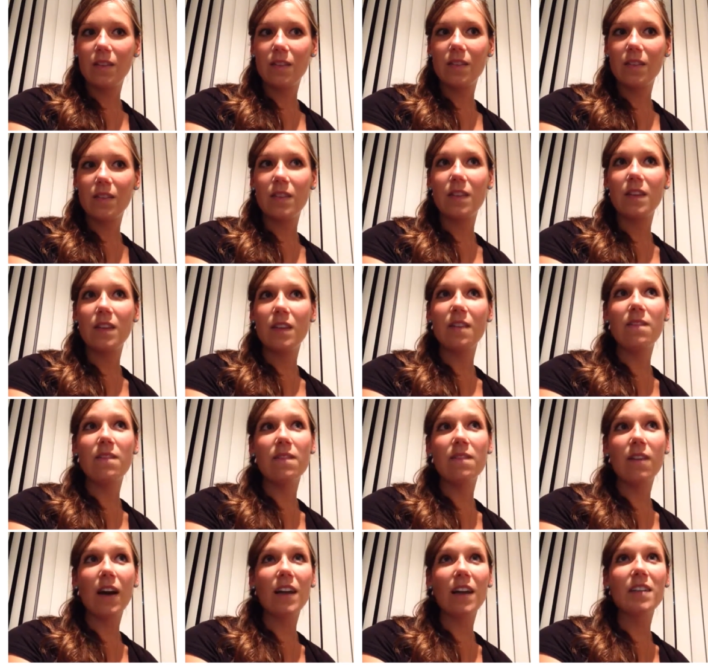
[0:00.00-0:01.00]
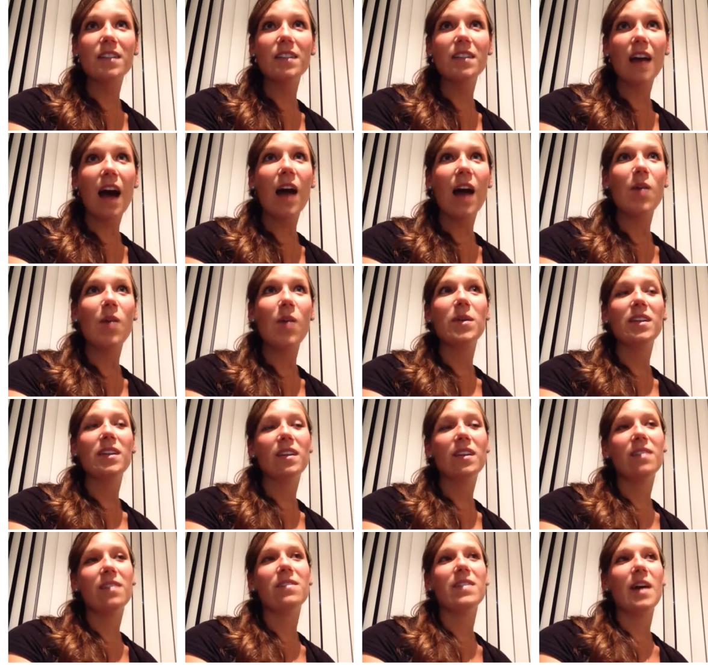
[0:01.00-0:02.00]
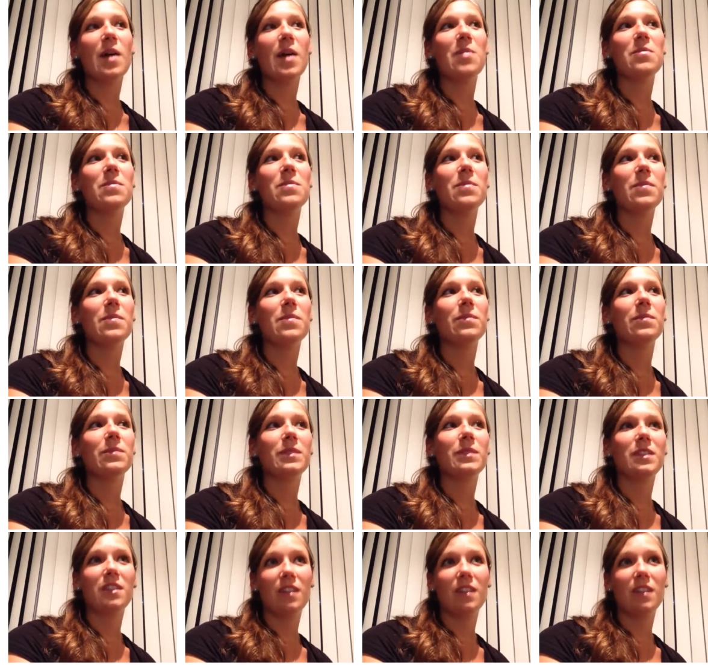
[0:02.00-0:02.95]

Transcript: The advice I would give them to the